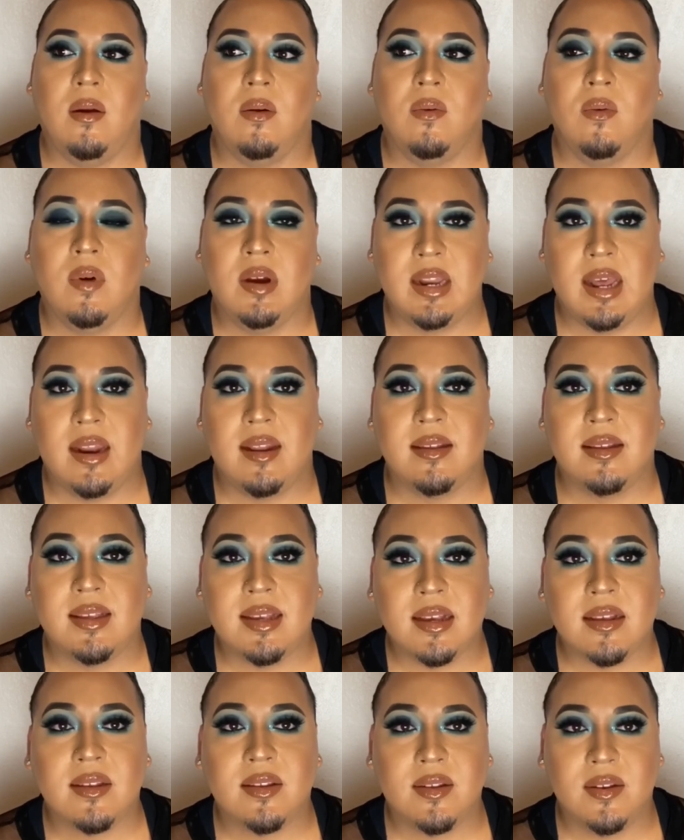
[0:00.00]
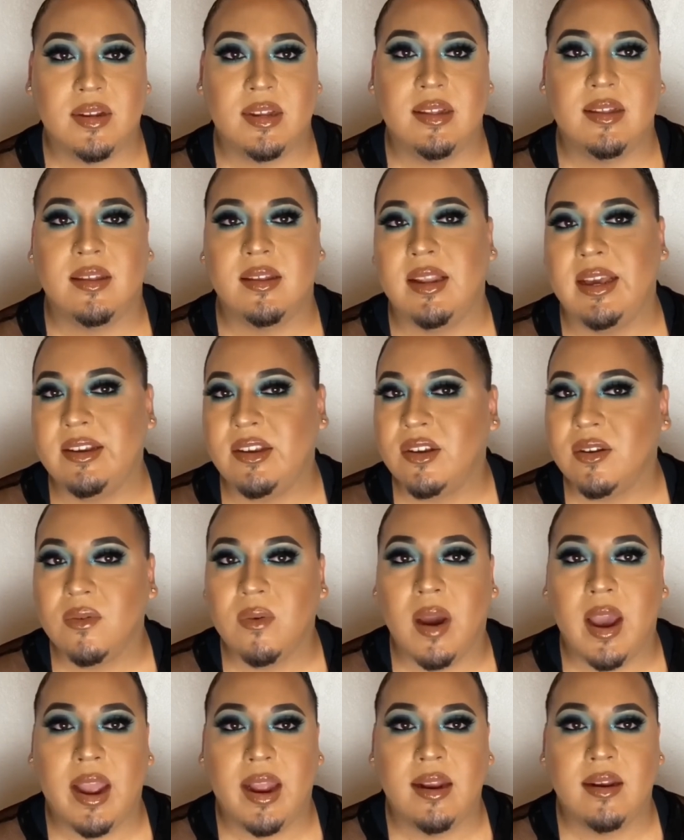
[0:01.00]
1 out of 6 students
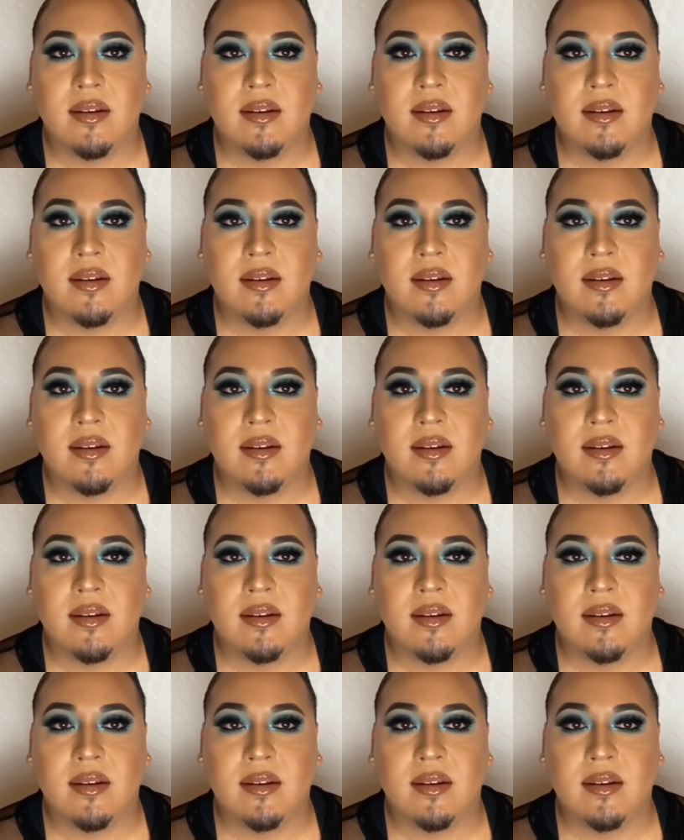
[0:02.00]
nationwide